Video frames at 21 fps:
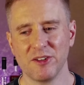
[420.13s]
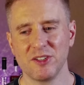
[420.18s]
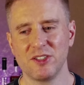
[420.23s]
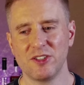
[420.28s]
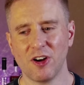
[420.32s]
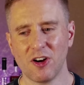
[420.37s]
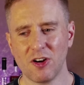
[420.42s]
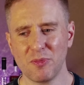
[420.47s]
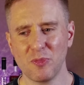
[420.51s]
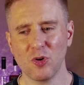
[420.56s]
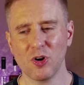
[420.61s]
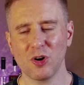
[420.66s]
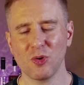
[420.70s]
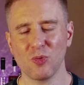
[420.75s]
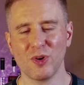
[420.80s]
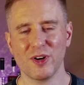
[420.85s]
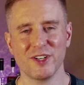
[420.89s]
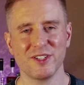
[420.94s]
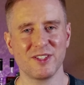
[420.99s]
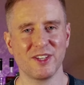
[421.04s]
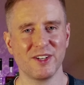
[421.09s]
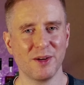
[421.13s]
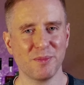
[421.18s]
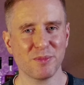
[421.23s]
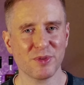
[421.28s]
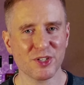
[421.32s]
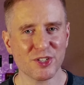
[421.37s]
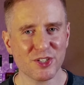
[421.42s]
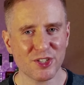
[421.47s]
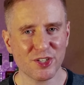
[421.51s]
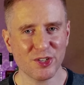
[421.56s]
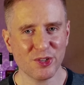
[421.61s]
Dalmore was the number
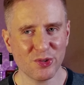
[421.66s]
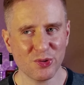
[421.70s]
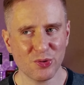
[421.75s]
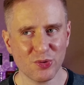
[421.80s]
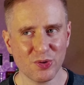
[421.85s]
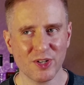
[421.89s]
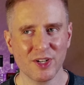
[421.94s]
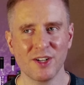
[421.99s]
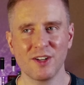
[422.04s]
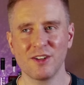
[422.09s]
two